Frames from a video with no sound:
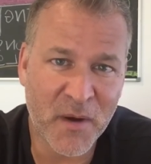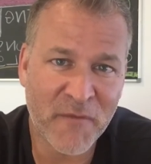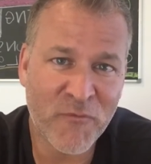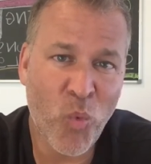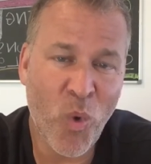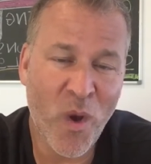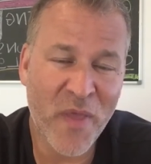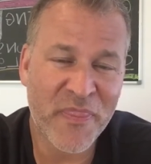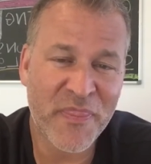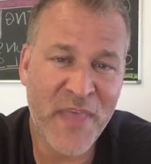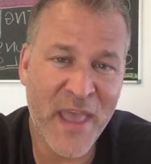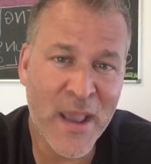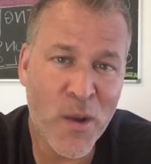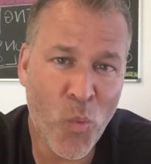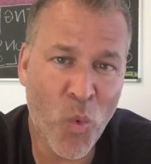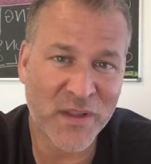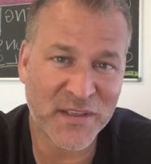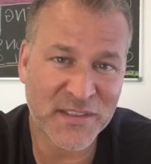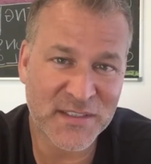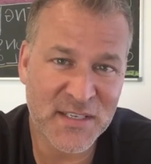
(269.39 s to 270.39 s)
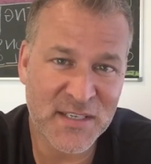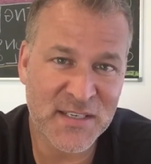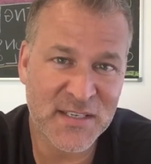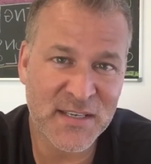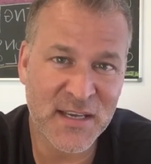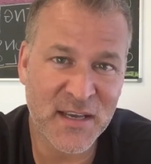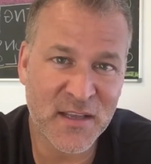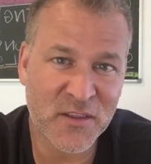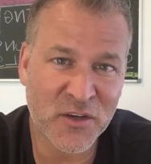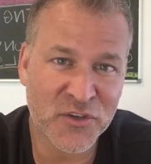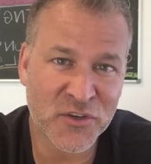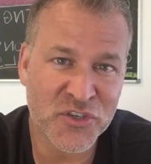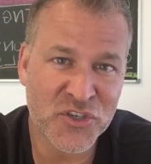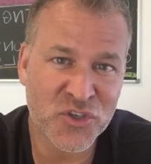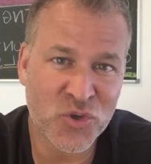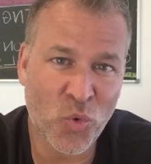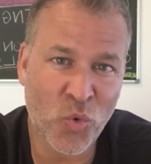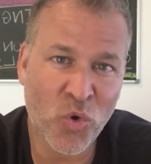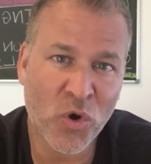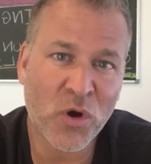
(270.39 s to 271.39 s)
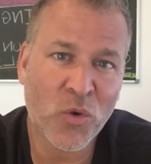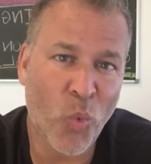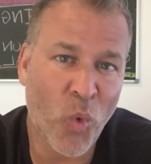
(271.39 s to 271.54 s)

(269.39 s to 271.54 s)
of what they want to see at their store,